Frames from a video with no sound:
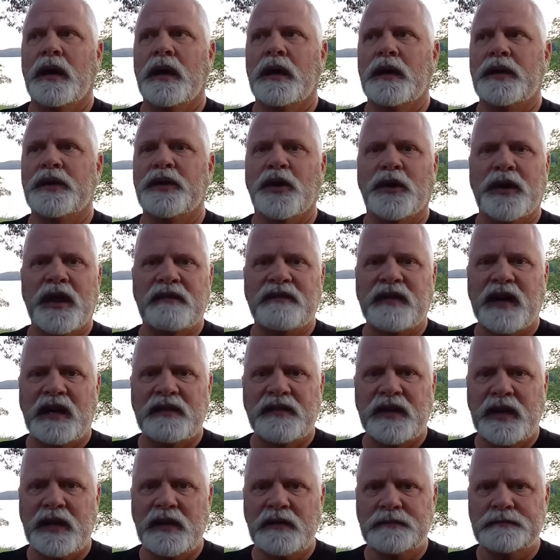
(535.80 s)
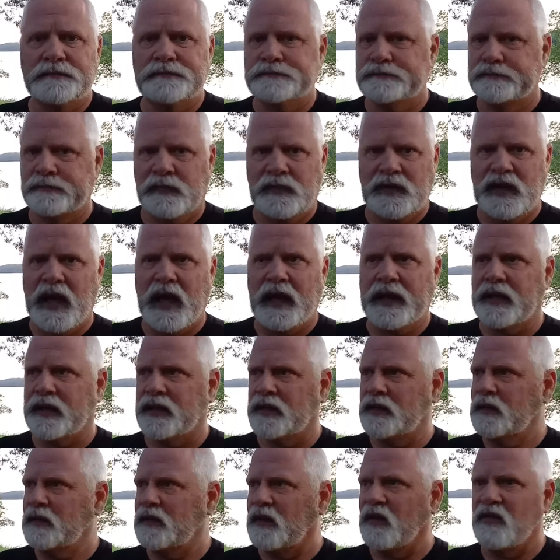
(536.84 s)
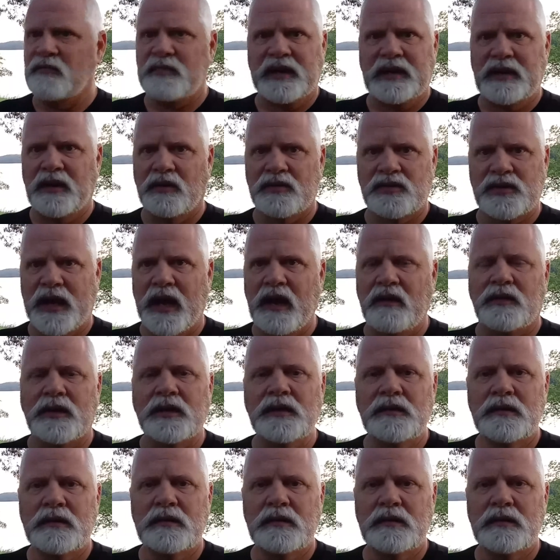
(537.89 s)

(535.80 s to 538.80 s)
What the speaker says: Yod-Heh-Vav-Heh, not hidden. Everybody knows that one.